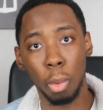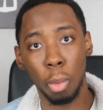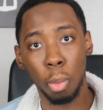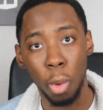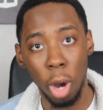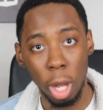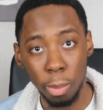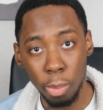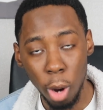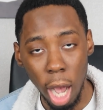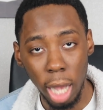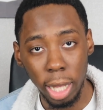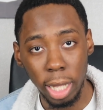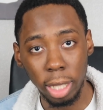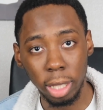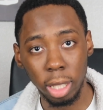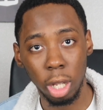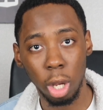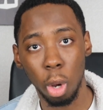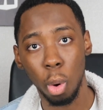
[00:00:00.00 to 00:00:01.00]
one
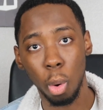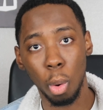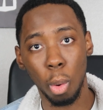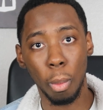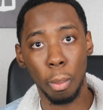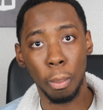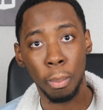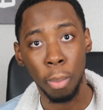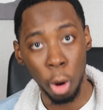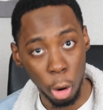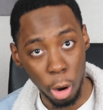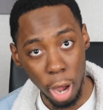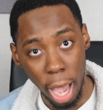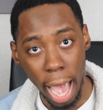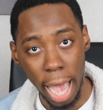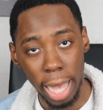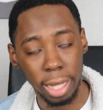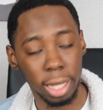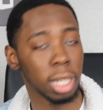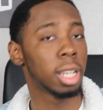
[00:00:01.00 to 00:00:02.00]
product per
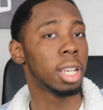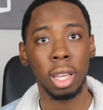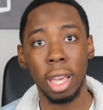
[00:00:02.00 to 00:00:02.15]
ad.